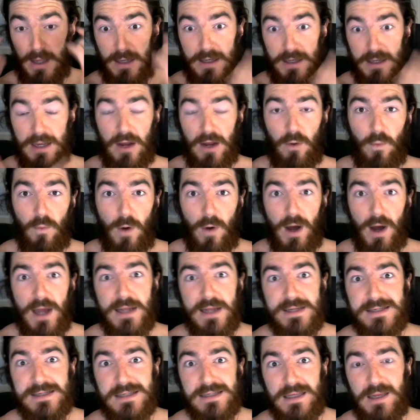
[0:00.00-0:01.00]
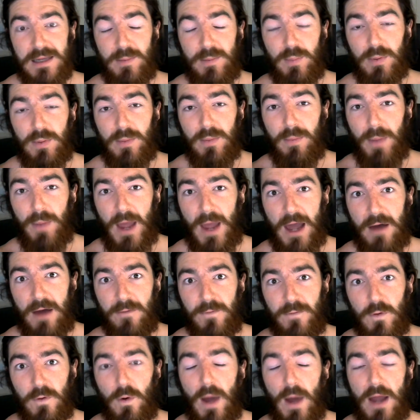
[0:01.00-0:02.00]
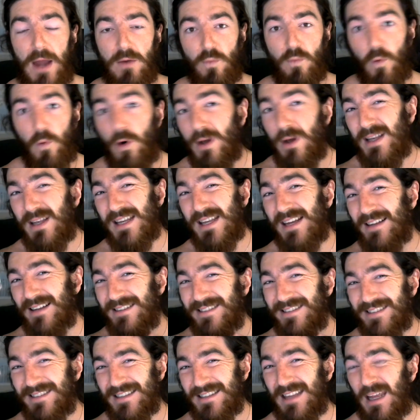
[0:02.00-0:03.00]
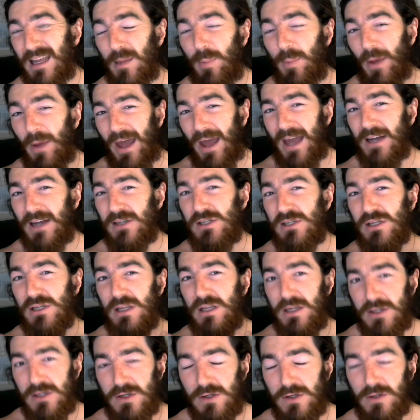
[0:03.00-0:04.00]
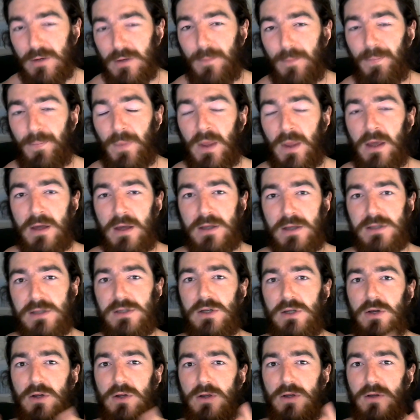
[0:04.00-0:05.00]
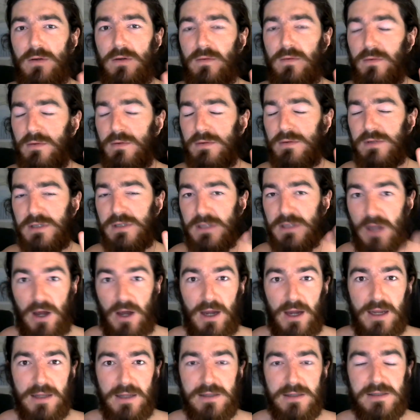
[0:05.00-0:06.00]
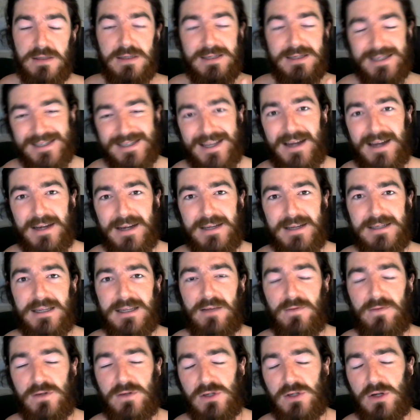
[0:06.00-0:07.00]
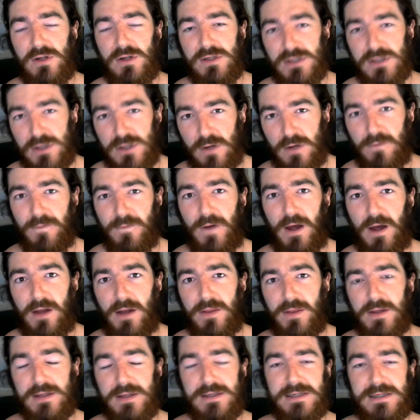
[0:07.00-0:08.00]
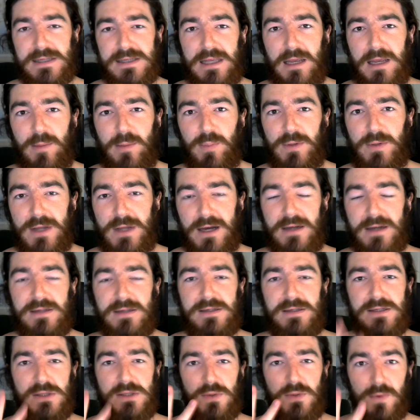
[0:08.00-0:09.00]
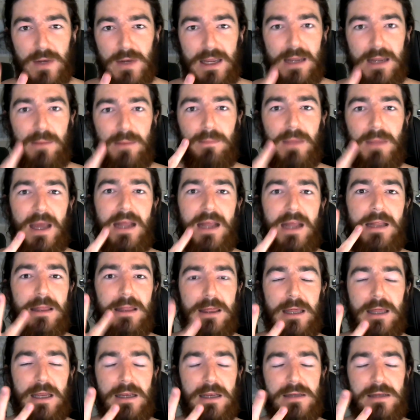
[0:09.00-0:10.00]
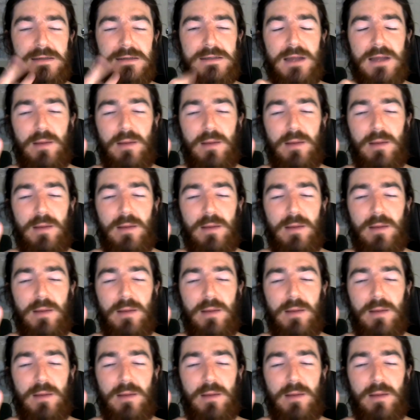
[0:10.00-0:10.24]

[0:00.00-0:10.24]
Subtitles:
Now, why is sleep powerful, and what does sleep actually do? So science and studies have shown so far that sleep does three main things.